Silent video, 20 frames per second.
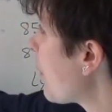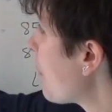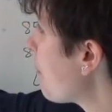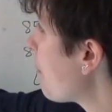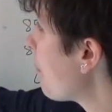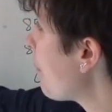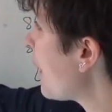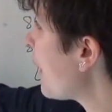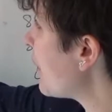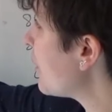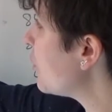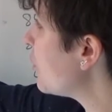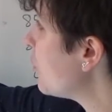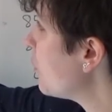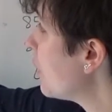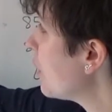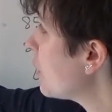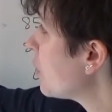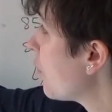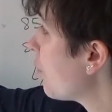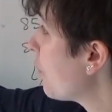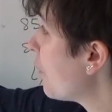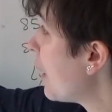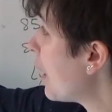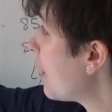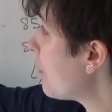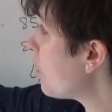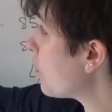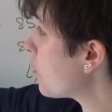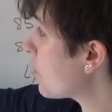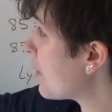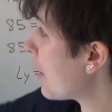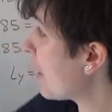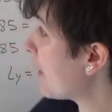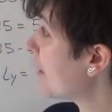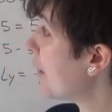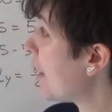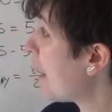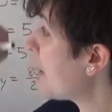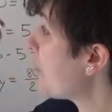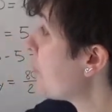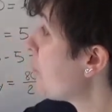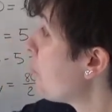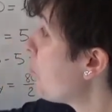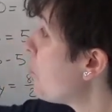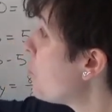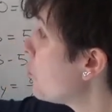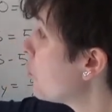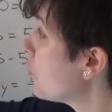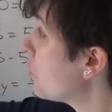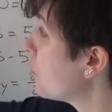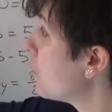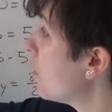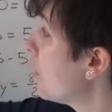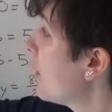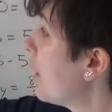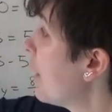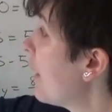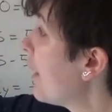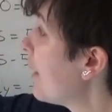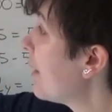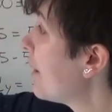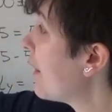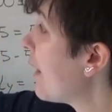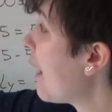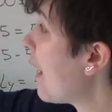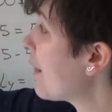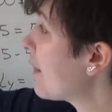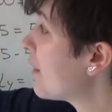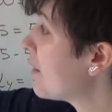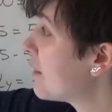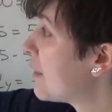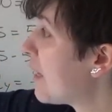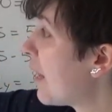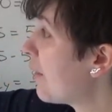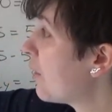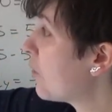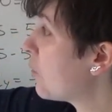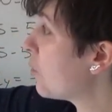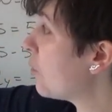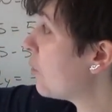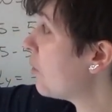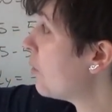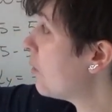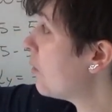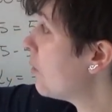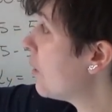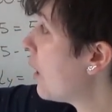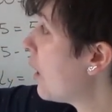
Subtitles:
per unit of labor that I put in that sector,